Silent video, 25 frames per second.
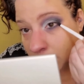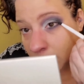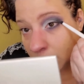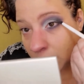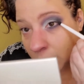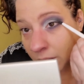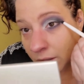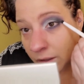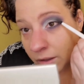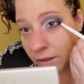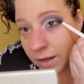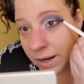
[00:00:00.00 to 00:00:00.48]

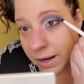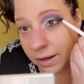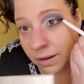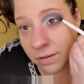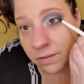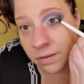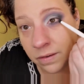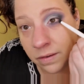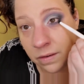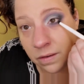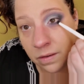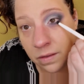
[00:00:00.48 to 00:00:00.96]
and
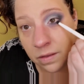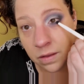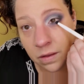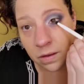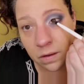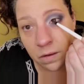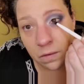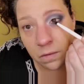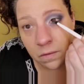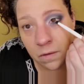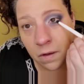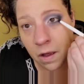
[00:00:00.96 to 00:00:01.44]
connect
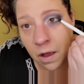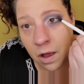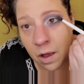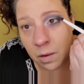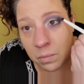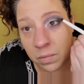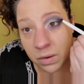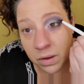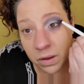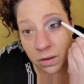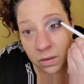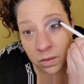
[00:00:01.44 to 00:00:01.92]
the
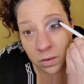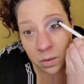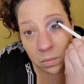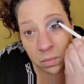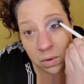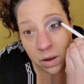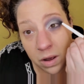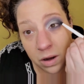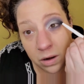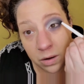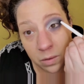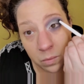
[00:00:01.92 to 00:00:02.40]
top and the
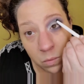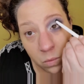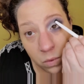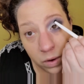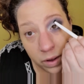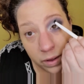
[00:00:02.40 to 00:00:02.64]
bottom